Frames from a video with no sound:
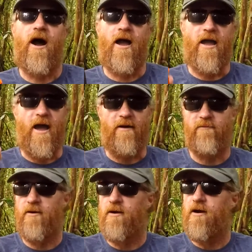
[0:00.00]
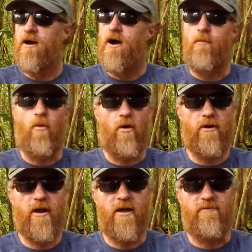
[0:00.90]
I have a
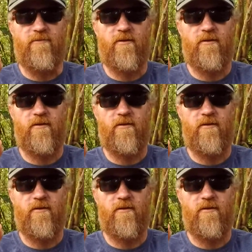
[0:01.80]
Mora knife.